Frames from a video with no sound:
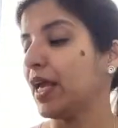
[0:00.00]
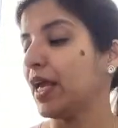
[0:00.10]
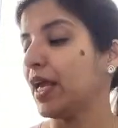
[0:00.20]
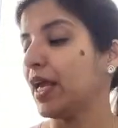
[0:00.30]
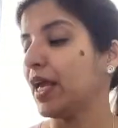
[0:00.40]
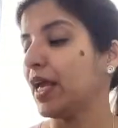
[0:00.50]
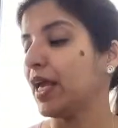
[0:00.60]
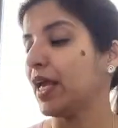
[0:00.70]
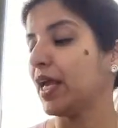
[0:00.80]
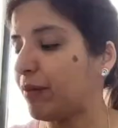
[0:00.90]
Now,
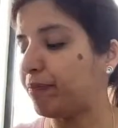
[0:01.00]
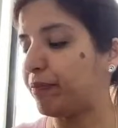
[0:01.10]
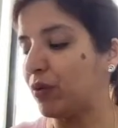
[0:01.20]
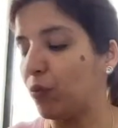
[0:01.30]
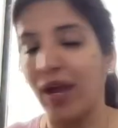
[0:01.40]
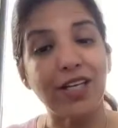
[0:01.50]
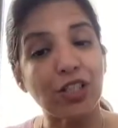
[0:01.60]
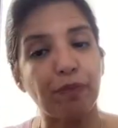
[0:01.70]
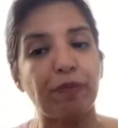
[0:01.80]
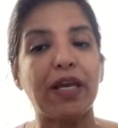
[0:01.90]
can we
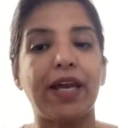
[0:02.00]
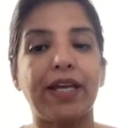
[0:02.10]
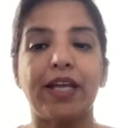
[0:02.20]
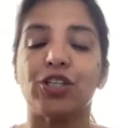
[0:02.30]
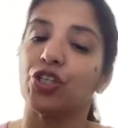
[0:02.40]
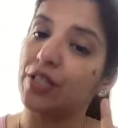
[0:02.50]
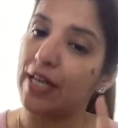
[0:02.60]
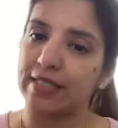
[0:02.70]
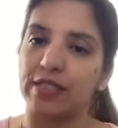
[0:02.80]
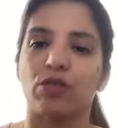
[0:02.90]
prevent PIH?
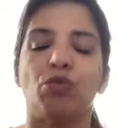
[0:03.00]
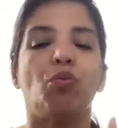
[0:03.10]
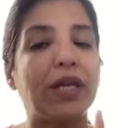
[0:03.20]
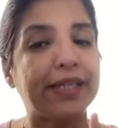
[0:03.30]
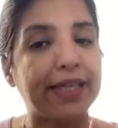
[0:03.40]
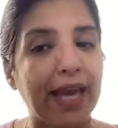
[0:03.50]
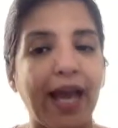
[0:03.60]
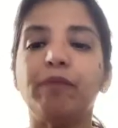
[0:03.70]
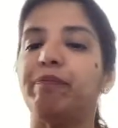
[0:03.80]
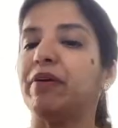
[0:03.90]
Yes. We
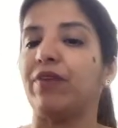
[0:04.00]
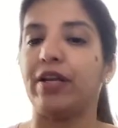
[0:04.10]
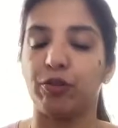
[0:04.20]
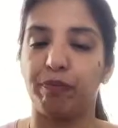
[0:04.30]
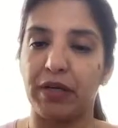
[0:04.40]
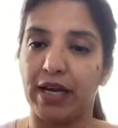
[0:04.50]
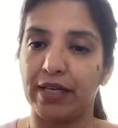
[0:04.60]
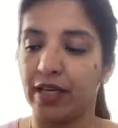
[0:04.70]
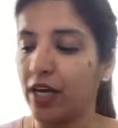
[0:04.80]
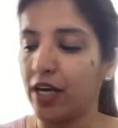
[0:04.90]
can prevent
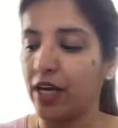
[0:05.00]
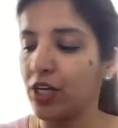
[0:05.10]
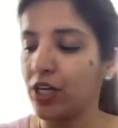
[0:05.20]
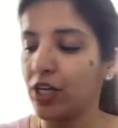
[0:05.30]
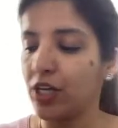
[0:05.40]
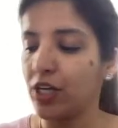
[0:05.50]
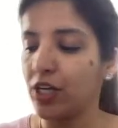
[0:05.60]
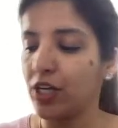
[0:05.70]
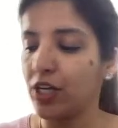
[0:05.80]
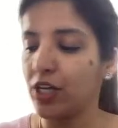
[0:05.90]
PIH
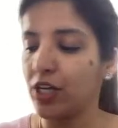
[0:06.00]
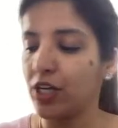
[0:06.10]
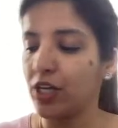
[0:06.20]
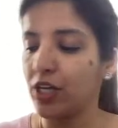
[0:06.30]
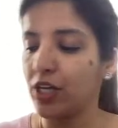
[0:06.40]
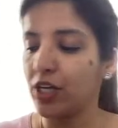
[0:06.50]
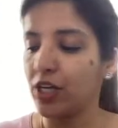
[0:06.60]
by giving